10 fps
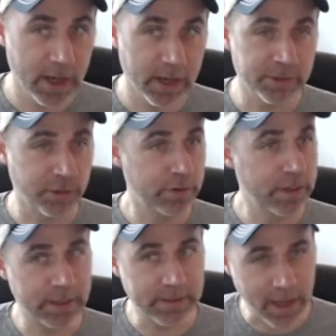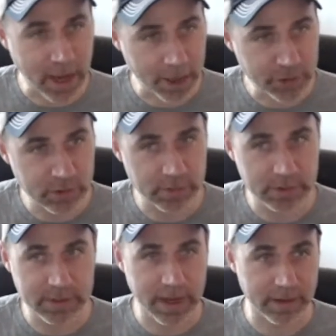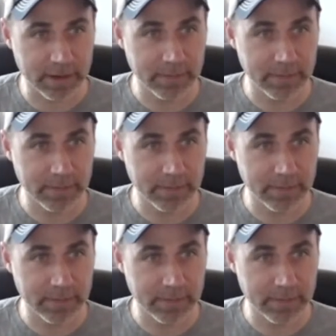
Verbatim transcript: and turn it into actionable data.